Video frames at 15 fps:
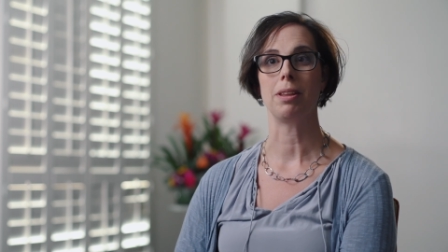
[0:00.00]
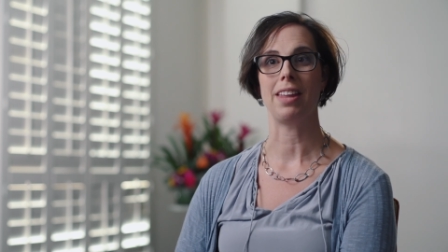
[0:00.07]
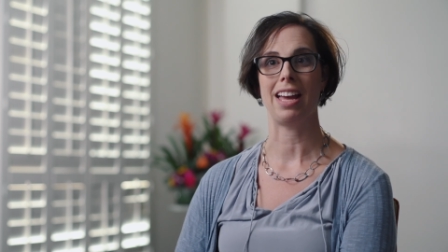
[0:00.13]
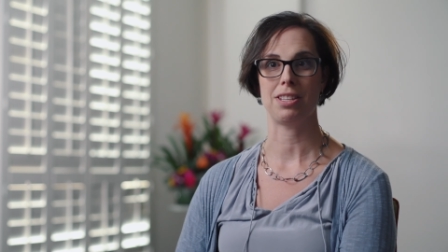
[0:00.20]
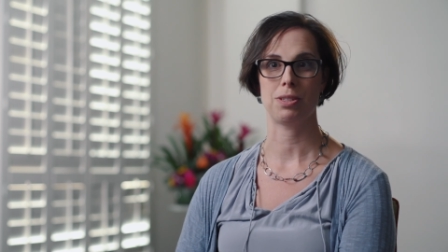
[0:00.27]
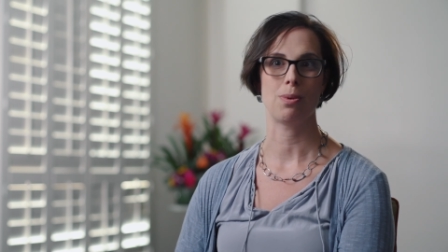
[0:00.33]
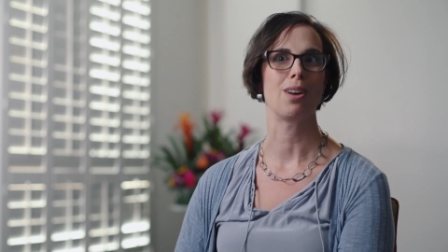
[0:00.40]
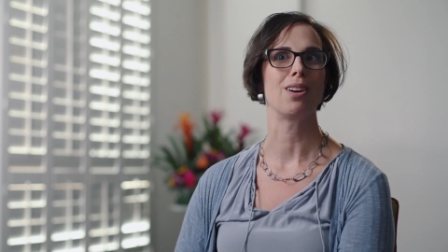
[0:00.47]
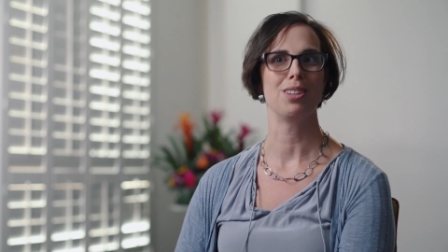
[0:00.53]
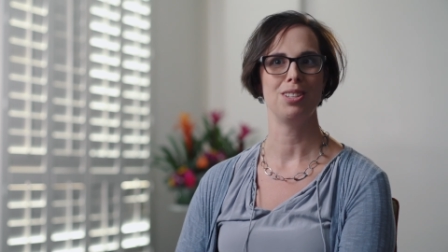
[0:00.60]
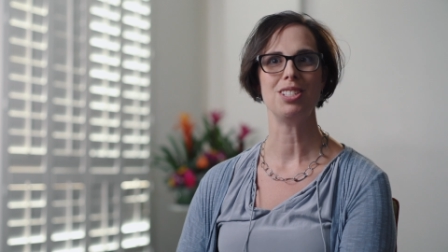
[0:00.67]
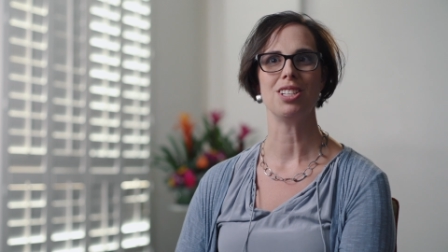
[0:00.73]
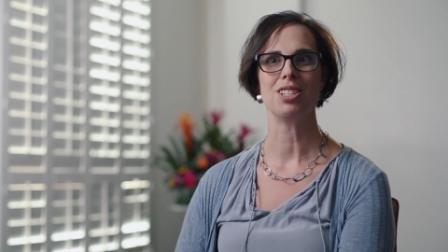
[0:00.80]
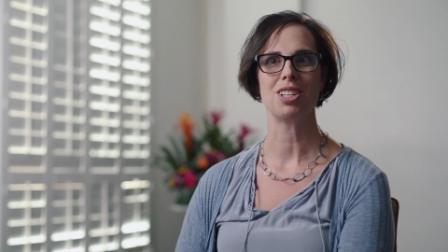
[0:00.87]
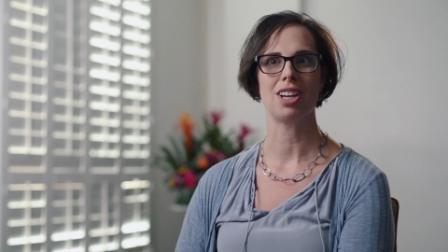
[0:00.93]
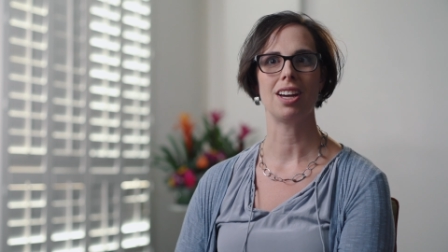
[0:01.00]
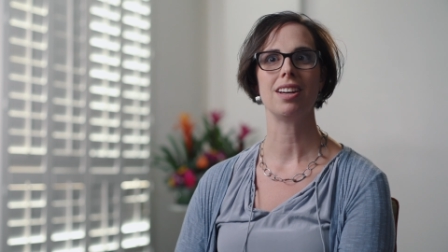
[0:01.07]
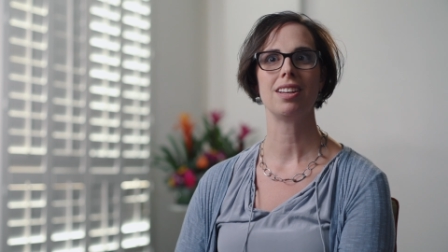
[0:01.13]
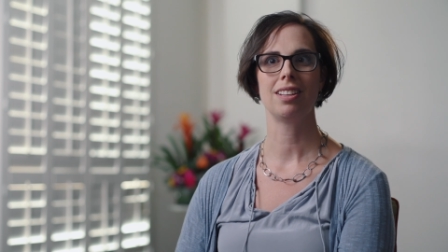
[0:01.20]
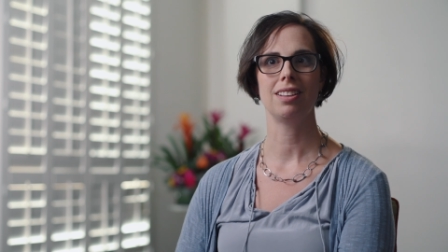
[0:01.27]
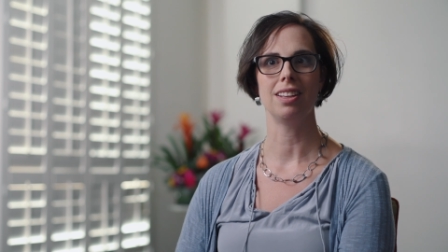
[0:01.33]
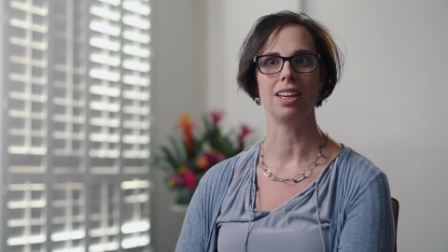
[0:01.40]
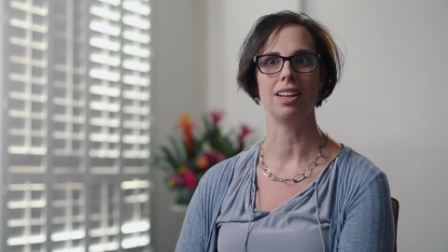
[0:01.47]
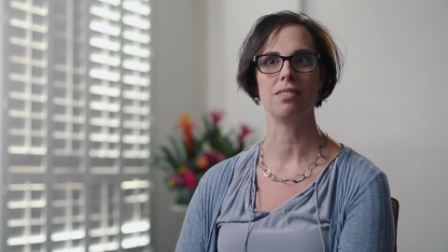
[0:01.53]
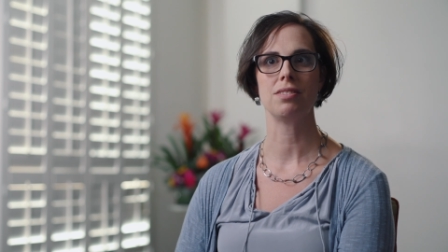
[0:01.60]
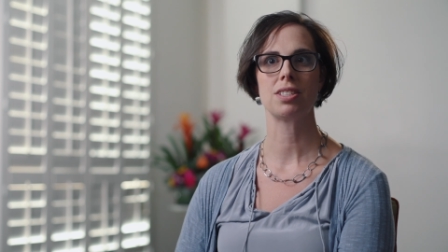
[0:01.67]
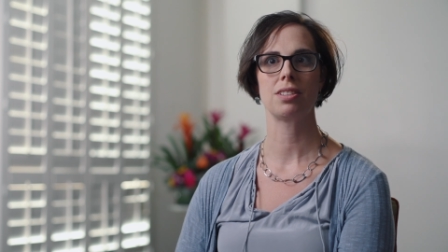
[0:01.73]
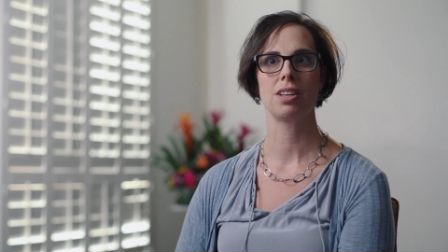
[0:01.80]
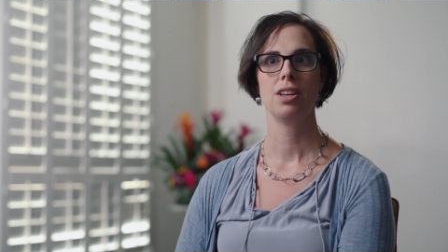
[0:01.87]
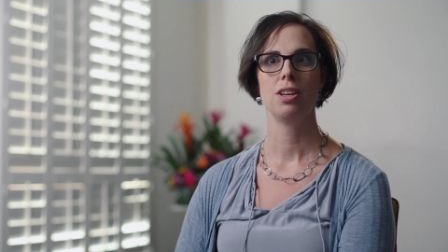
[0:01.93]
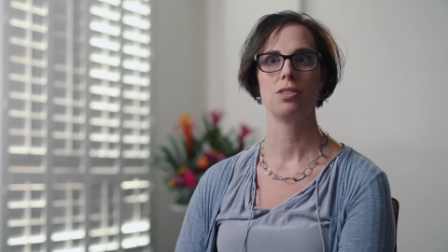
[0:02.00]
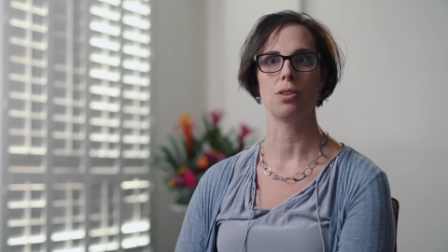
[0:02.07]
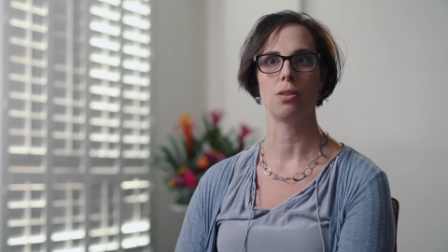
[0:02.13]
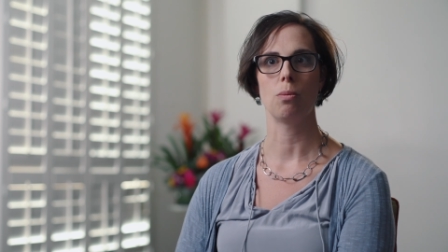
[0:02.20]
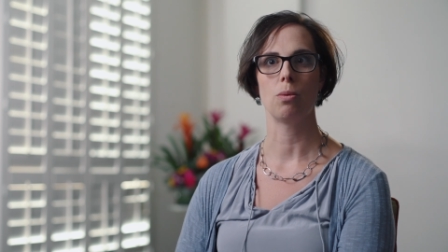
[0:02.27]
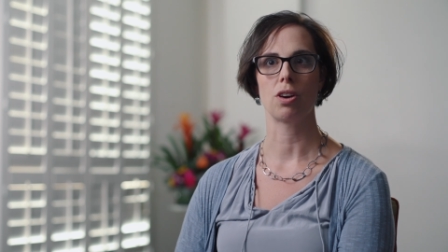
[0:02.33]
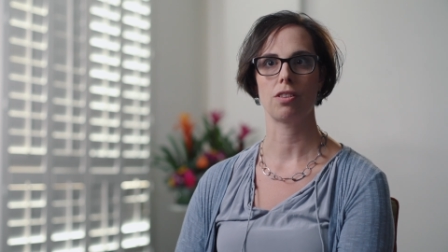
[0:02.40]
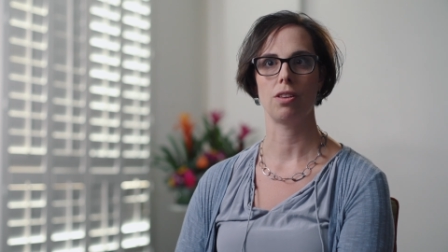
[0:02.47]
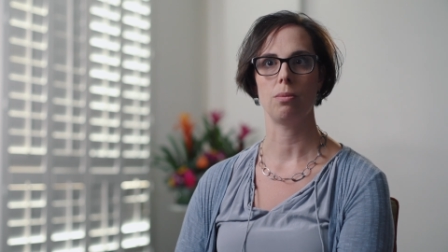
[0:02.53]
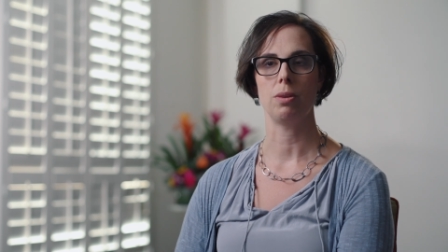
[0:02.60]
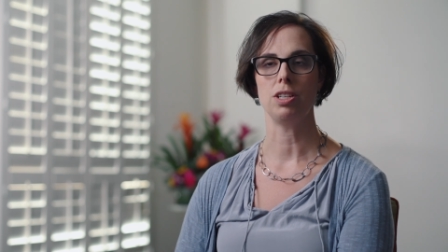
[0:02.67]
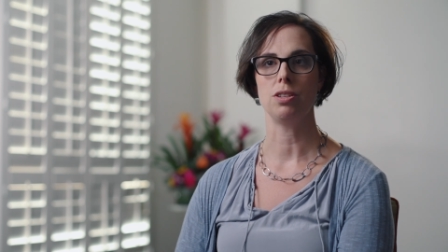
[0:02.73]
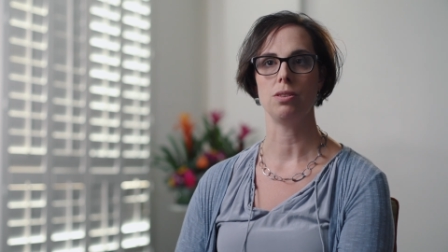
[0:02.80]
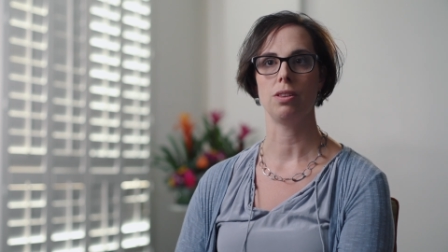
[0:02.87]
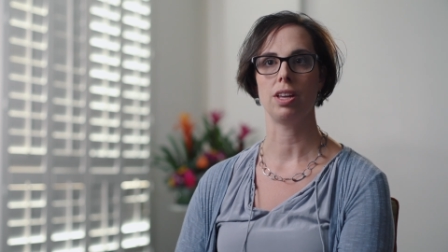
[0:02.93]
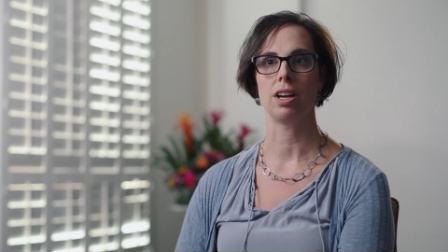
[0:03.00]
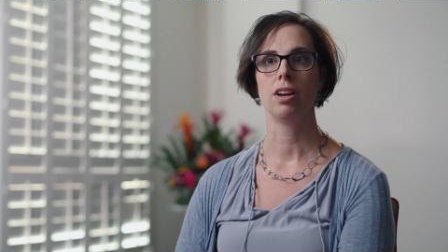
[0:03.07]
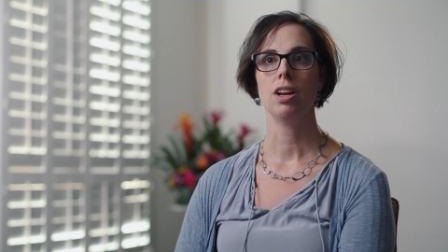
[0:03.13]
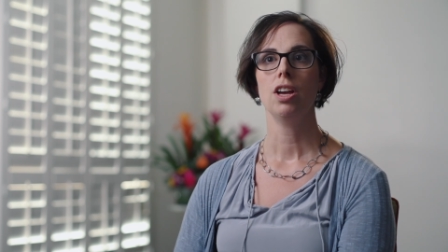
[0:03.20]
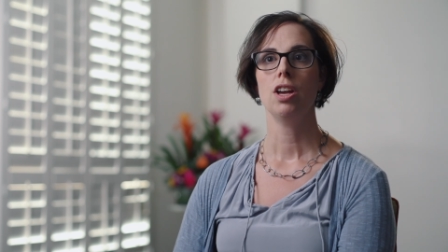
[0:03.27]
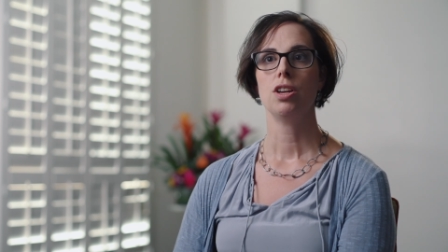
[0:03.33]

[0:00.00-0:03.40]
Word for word: and that's where our indicia lives. So the work that we do there.